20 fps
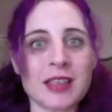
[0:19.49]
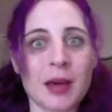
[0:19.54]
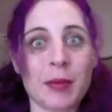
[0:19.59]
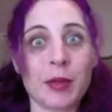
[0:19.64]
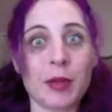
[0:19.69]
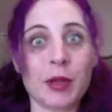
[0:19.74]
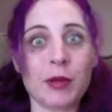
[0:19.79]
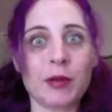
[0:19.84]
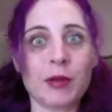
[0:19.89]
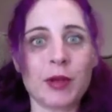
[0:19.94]

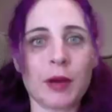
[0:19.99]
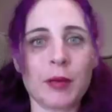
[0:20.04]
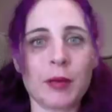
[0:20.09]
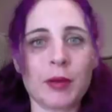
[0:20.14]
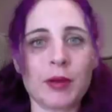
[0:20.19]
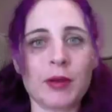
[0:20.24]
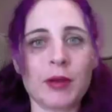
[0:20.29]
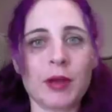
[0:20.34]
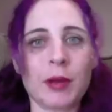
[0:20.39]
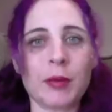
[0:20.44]

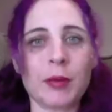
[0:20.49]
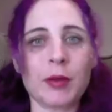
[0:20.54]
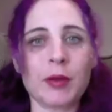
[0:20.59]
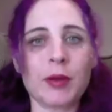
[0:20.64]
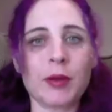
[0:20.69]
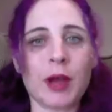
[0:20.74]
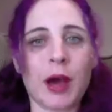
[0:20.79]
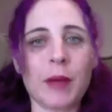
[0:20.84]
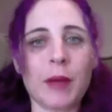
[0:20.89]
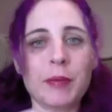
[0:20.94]

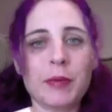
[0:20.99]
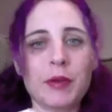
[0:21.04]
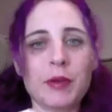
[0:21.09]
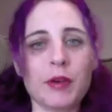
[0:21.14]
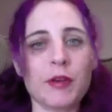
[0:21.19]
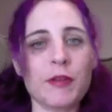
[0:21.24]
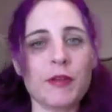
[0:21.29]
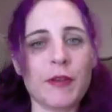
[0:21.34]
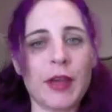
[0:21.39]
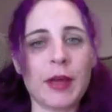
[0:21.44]

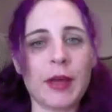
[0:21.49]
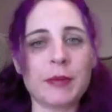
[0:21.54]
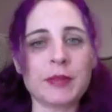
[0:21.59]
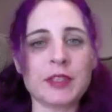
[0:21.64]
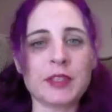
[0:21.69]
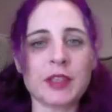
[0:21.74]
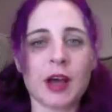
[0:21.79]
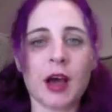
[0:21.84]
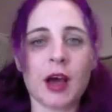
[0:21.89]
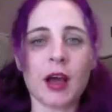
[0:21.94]

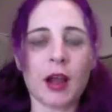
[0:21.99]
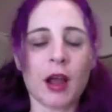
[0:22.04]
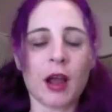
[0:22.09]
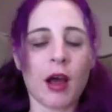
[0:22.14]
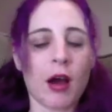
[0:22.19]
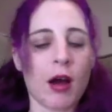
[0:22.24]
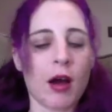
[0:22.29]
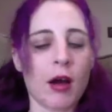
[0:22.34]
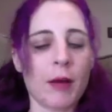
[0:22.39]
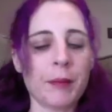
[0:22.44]

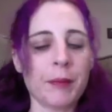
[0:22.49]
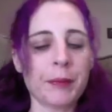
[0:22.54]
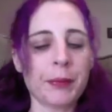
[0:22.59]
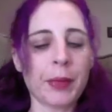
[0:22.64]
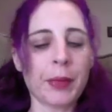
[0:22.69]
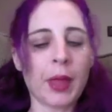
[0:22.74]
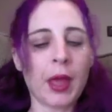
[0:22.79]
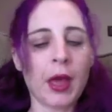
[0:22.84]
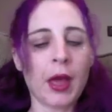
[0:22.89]
www.purevapes.com.